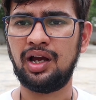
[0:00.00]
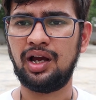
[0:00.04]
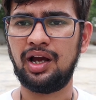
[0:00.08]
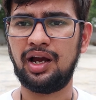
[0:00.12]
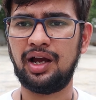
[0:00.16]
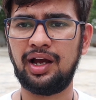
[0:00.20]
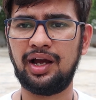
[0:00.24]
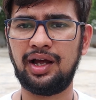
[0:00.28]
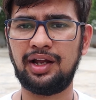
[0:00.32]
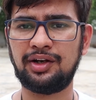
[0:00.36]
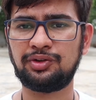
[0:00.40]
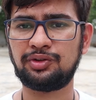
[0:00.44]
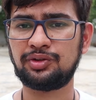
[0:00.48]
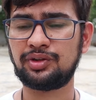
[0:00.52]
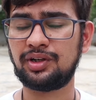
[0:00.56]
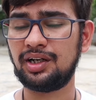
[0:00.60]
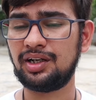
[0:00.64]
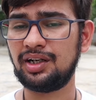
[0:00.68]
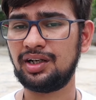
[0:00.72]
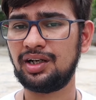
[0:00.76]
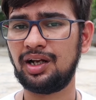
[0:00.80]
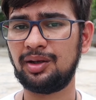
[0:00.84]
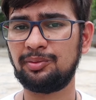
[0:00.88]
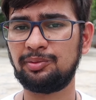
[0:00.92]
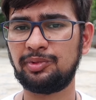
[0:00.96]
And to get
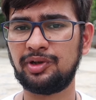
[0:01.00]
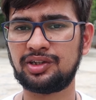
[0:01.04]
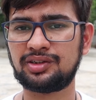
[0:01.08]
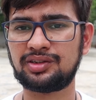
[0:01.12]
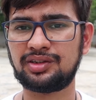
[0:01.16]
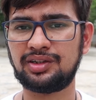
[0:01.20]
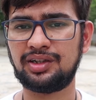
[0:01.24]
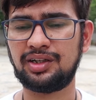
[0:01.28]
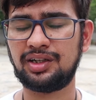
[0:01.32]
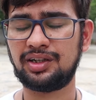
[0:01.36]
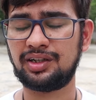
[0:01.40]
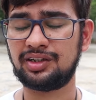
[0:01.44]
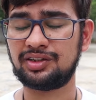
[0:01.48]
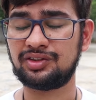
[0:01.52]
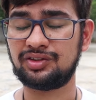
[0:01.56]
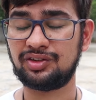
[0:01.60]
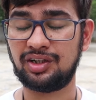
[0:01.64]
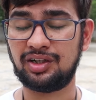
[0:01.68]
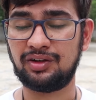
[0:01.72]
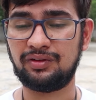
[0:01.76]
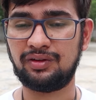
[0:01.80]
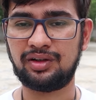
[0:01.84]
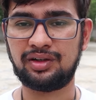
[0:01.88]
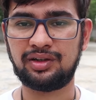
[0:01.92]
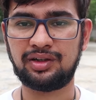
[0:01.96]
an IPX rating is
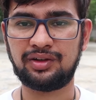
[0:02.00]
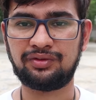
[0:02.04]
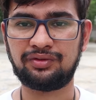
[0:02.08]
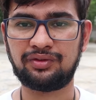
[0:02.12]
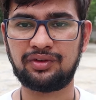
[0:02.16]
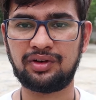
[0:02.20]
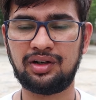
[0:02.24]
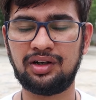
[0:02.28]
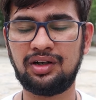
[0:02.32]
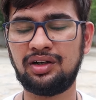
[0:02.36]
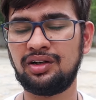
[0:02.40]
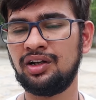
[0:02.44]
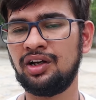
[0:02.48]
really very difficult,